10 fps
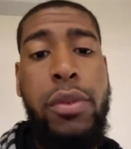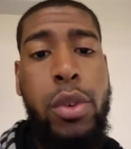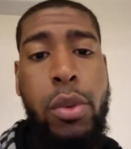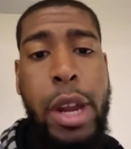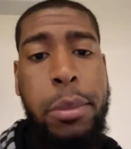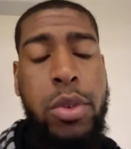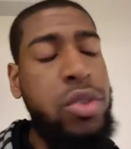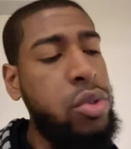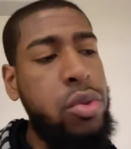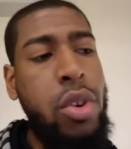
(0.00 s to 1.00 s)
If you're the
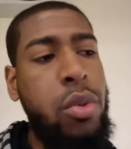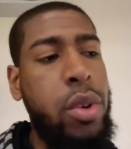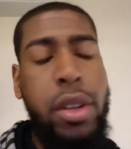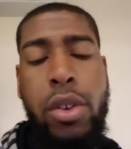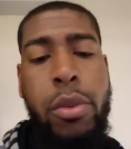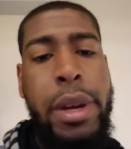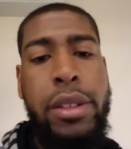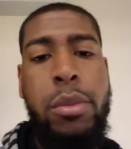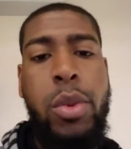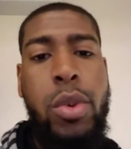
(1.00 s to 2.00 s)
Raptors, you don't want to go
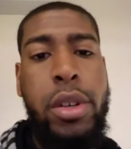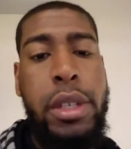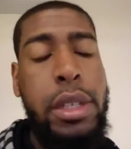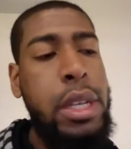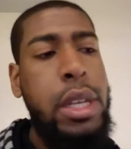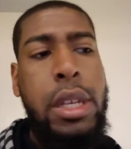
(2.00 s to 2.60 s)
back to Milwaukee